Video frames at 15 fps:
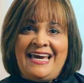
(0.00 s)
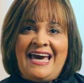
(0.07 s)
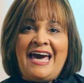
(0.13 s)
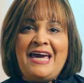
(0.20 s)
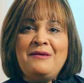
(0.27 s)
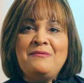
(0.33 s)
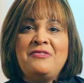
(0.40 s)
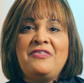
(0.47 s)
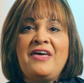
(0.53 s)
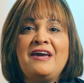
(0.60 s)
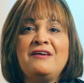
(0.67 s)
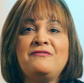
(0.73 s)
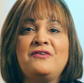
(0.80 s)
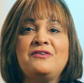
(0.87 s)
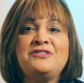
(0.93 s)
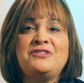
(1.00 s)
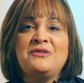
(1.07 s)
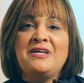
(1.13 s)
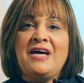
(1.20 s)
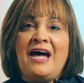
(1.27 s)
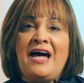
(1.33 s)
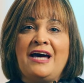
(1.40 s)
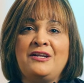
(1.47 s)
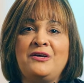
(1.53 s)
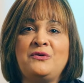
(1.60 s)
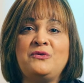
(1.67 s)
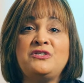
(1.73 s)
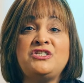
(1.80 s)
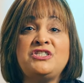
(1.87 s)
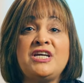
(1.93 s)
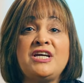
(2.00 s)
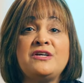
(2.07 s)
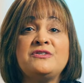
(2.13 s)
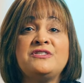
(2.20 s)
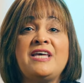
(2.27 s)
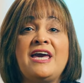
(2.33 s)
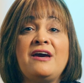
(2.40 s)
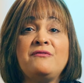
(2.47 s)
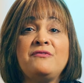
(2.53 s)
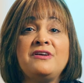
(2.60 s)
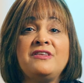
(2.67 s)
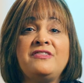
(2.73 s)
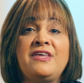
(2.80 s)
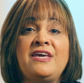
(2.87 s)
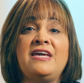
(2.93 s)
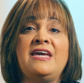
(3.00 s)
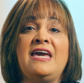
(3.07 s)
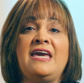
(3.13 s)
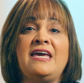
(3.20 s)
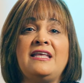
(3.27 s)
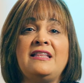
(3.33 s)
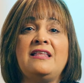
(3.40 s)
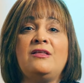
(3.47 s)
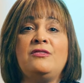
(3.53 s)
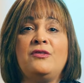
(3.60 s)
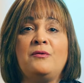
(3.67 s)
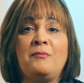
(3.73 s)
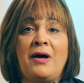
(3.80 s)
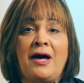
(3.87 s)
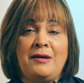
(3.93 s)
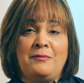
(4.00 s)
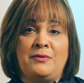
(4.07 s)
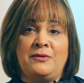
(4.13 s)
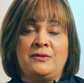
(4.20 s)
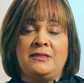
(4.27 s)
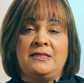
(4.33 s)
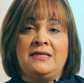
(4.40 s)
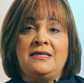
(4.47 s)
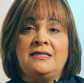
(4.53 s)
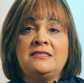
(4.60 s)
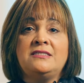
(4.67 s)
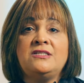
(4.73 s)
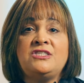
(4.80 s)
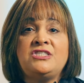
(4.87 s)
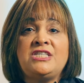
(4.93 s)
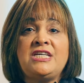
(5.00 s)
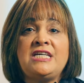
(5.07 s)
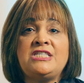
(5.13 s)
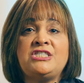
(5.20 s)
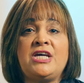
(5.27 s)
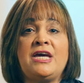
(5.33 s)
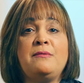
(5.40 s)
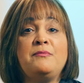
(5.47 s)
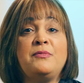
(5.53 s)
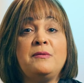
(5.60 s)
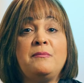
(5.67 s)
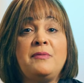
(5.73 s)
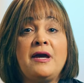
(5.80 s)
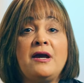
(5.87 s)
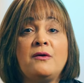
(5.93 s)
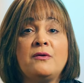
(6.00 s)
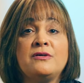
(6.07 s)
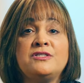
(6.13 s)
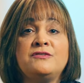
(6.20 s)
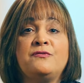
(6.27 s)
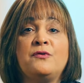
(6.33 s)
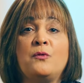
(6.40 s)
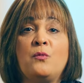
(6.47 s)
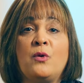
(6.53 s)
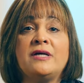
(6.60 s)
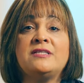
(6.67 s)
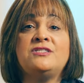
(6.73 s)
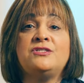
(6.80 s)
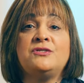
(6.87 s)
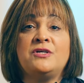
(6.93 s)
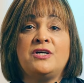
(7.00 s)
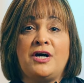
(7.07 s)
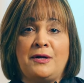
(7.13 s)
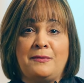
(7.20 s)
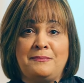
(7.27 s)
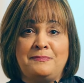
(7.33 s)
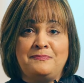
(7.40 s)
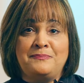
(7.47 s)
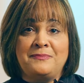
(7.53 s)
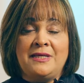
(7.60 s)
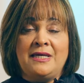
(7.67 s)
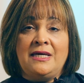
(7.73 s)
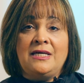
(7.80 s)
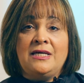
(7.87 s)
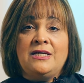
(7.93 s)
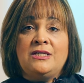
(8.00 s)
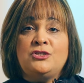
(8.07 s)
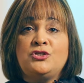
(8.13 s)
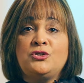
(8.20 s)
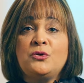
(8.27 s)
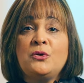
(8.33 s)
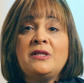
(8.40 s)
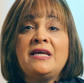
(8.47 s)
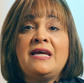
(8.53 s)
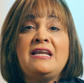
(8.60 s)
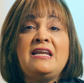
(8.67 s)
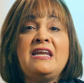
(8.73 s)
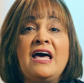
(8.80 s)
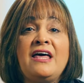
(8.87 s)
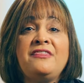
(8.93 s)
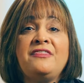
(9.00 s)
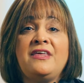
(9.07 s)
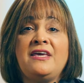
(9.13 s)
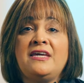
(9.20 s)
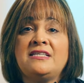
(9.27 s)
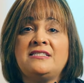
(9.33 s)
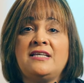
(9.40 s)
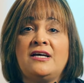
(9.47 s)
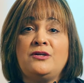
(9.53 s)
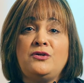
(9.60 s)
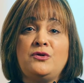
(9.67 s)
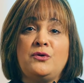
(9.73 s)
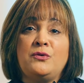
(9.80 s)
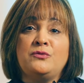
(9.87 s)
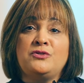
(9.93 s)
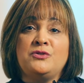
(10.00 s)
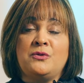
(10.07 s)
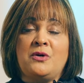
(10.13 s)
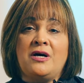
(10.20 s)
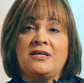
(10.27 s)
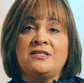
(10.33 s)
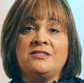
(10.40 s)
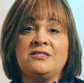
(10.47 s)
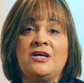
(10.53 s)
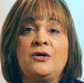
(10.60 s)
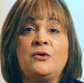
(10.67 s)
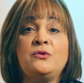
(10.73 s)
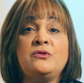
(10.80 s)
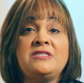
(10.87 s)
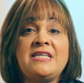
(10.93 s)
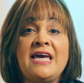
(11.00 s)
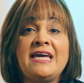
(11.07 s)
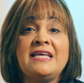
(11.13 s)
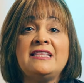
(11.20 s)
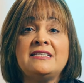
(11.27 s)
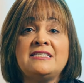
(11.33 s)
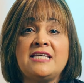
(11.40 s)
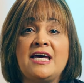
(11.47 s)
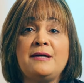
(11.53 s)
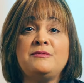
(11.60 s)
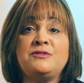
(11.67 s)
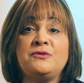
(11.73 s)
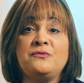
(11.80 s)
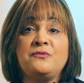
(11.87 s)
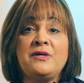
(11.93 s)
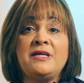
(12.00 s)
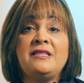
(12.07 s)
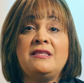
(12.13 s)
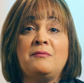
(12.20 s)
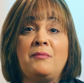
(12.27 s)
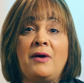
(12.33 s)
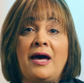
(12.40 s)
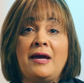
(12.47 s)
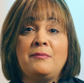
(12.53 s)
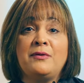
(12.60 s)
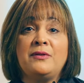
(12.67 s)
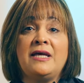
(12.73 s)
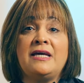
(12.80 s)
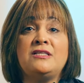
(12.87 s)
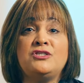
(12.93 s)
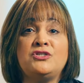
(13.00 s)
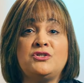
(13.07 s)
I am thankful to God who shares everything in the Bible to teach and prepare us for what's to come. Truly, nothing is unknown to us who take the time to read the Bible and